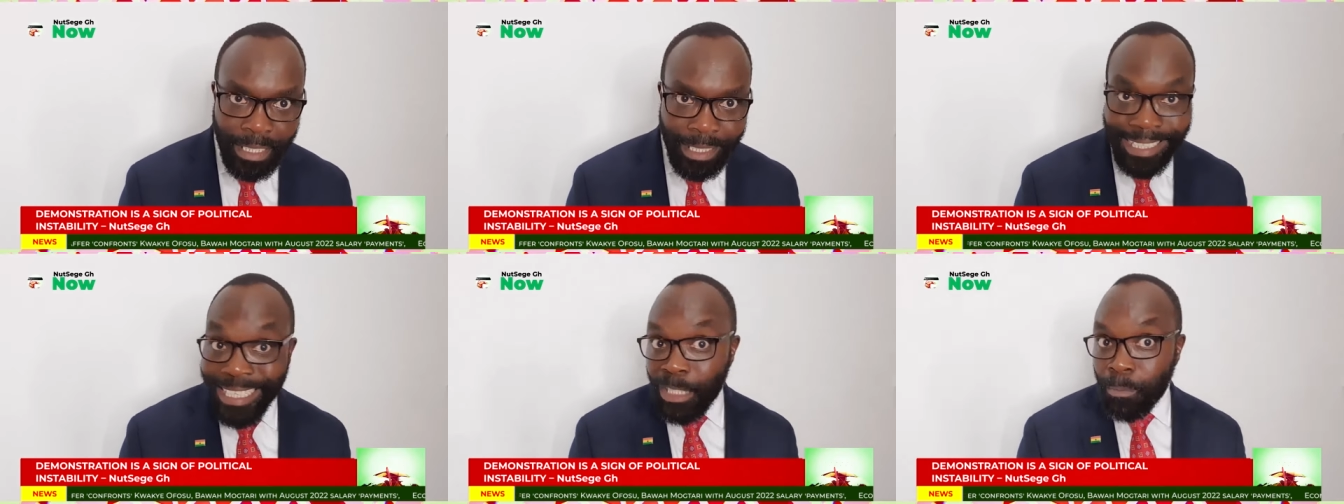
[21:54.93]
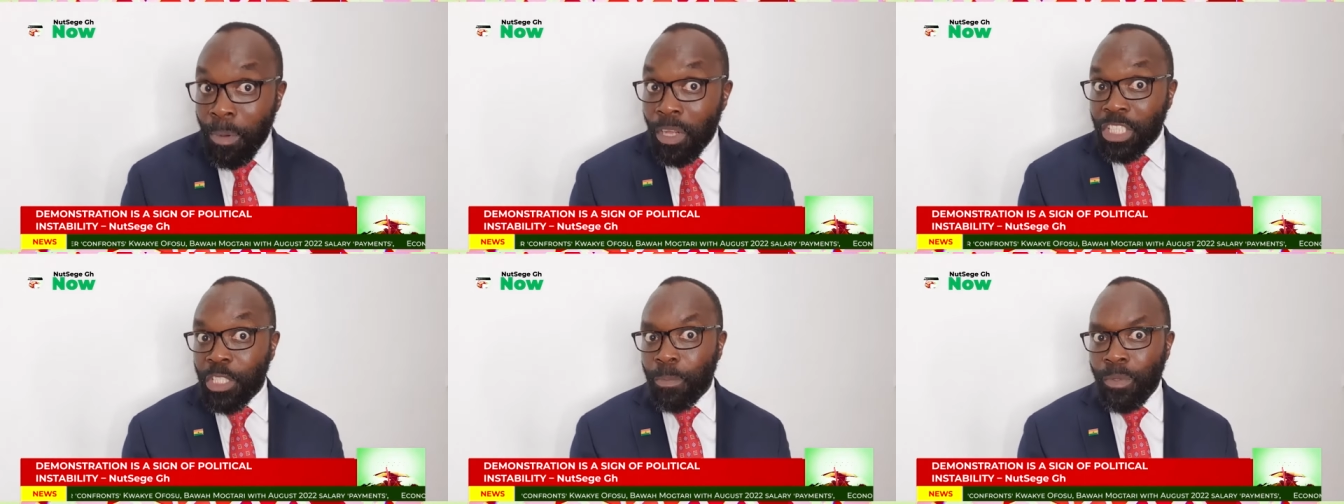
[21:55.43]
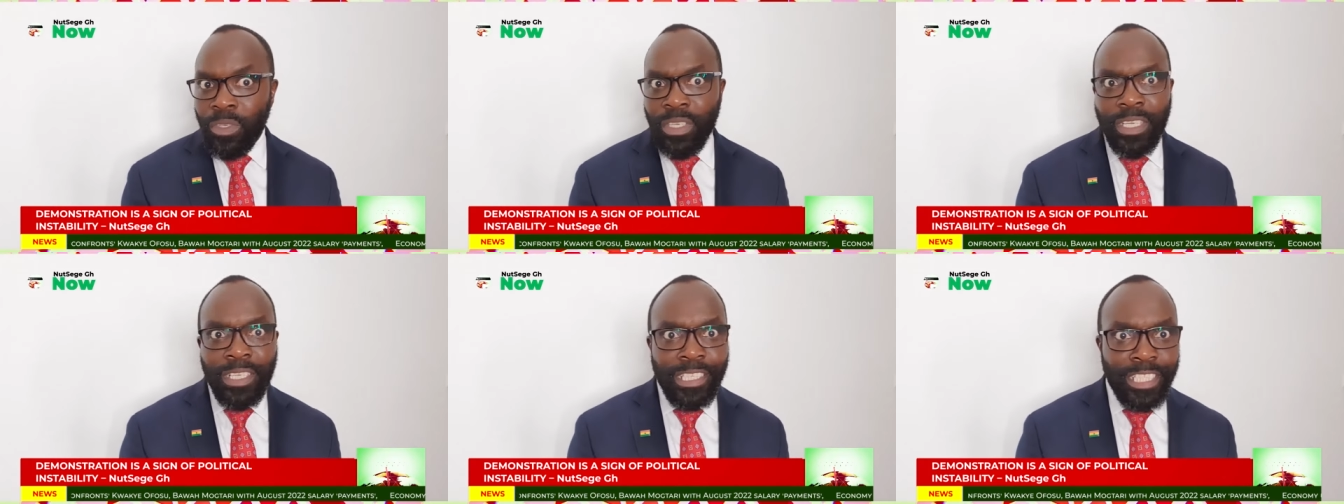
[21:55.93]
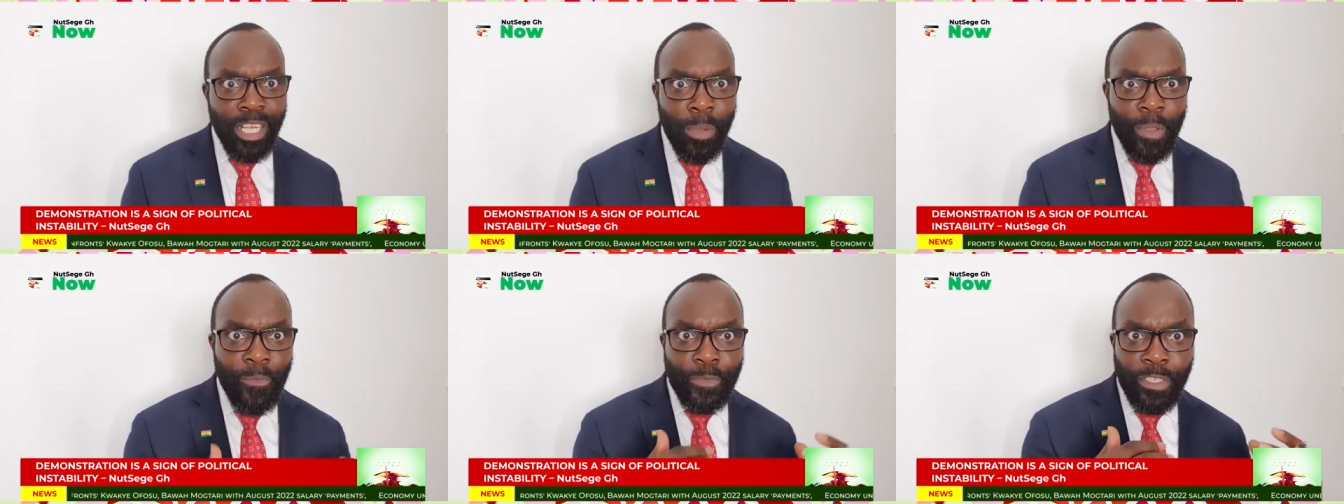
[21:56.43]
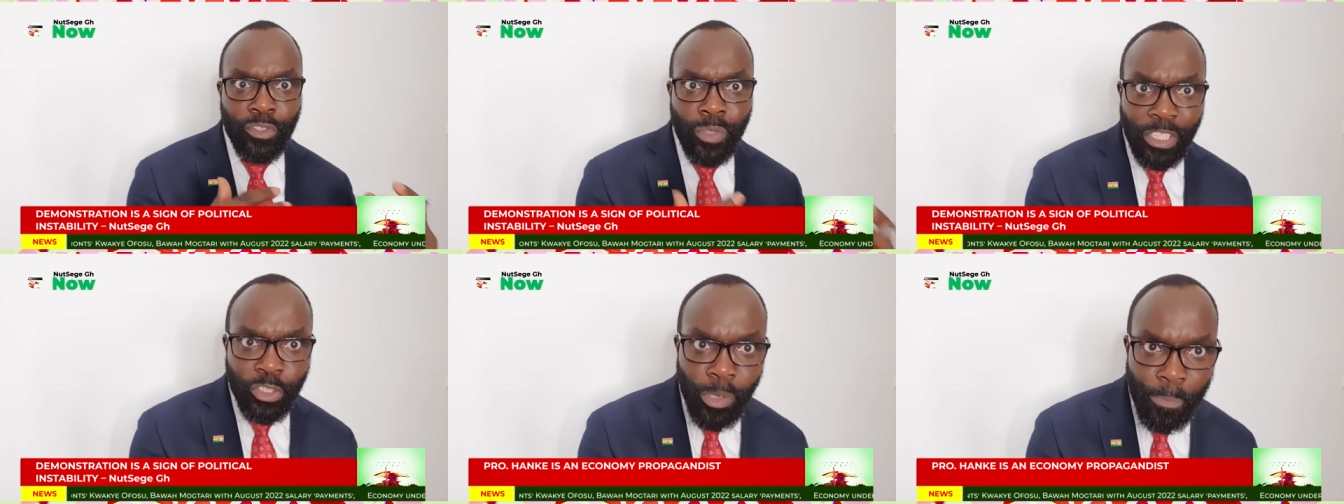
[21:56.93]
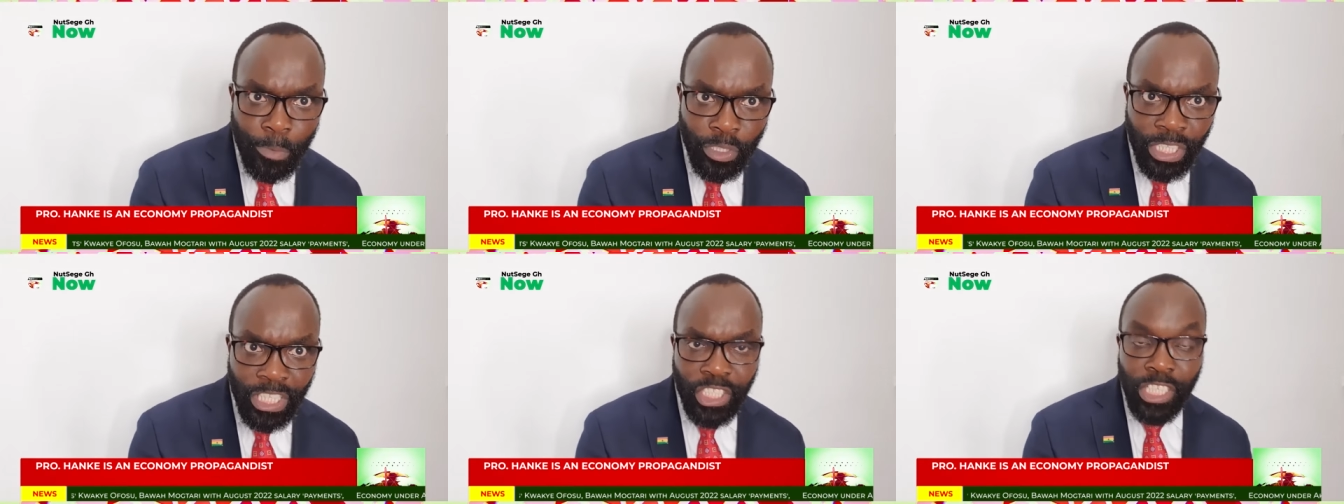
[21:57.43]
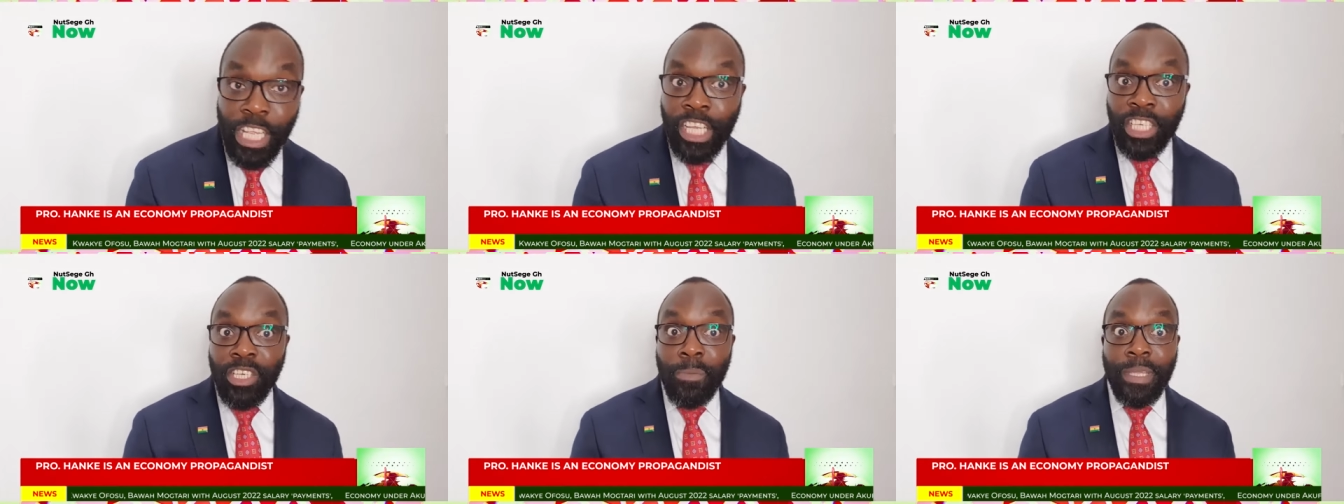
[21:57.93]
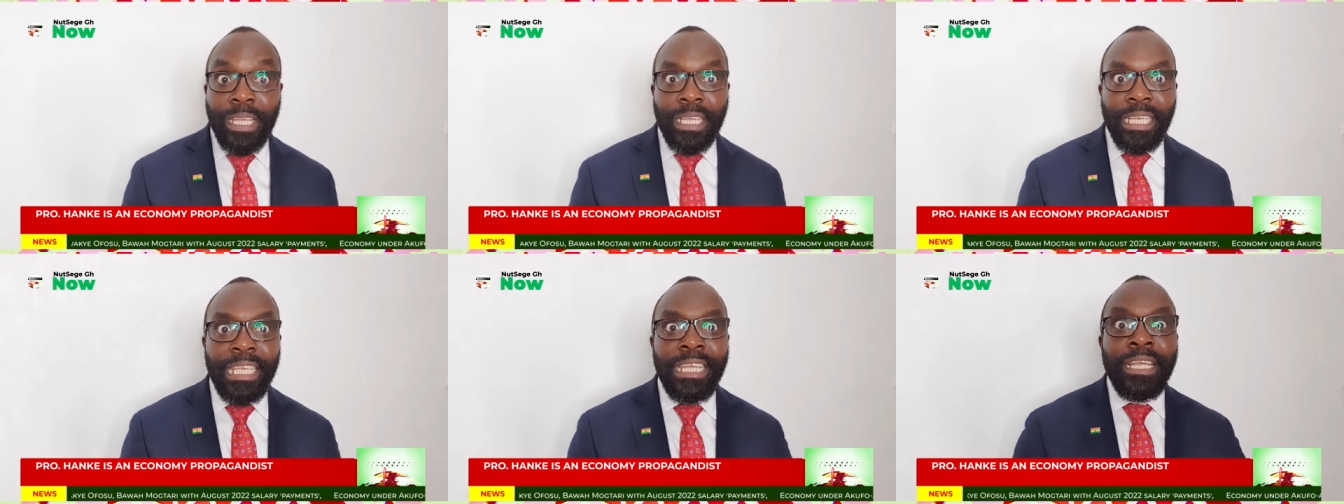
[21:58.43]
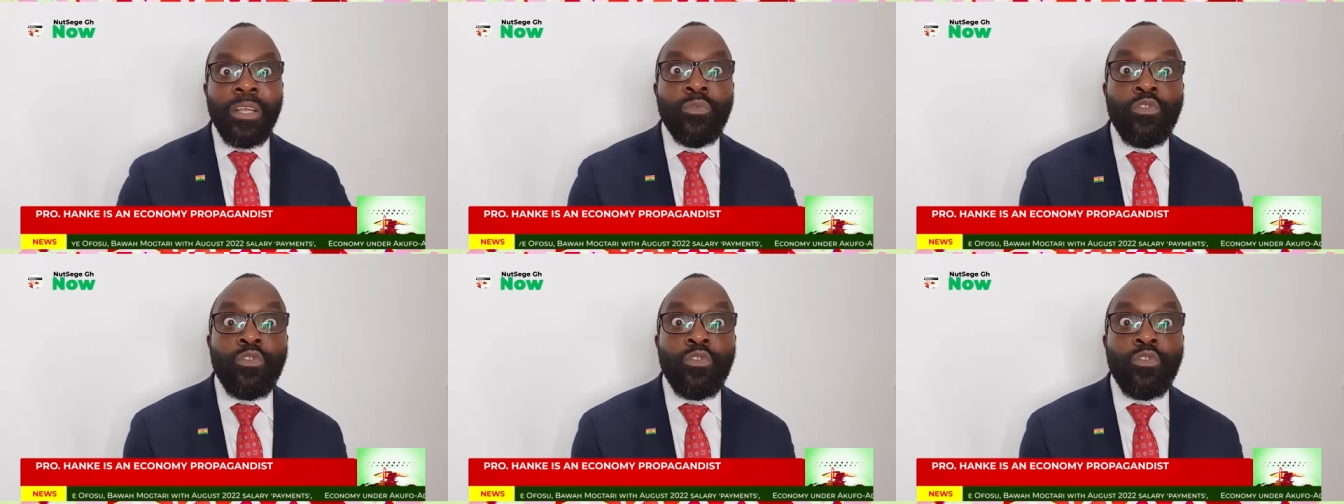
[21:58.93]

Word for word: So it's possible some infrastructure projection economically